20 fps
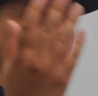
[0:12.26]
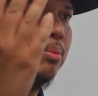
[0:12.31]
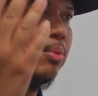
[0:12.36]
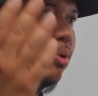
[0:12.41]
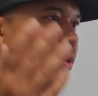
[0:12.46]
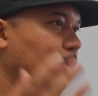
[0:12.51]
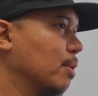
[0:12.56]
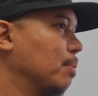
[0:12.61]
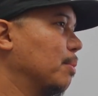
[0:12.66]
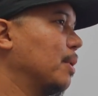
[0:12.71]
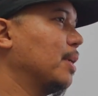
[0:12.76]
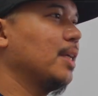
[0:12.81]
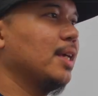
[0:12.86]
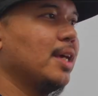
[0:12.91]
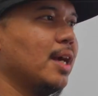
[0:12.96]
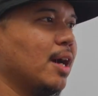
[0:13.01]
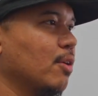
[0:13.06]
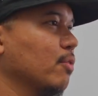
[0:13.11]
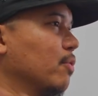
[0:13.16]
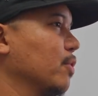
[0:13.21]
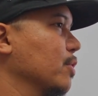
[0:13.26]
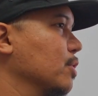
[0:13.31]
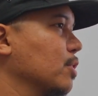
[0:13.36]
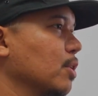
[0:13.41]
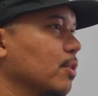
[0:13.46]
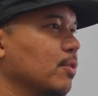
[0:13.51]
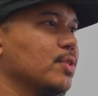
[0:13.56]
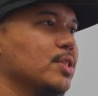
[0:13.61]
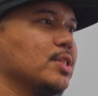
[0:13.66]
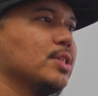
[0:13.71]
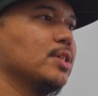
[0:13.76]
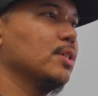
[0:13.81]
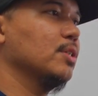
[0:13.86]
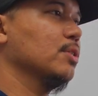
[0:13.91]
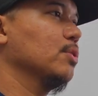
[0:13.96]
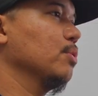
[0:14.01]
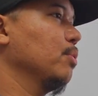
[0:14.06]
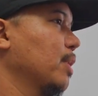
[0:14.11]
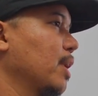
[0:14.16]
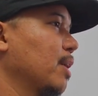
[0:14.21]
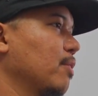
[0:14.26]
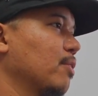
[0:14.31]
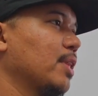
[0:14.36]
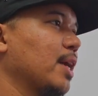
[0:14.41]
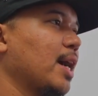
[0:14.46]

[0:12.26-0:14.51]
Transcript: pouring money out for services, whatever.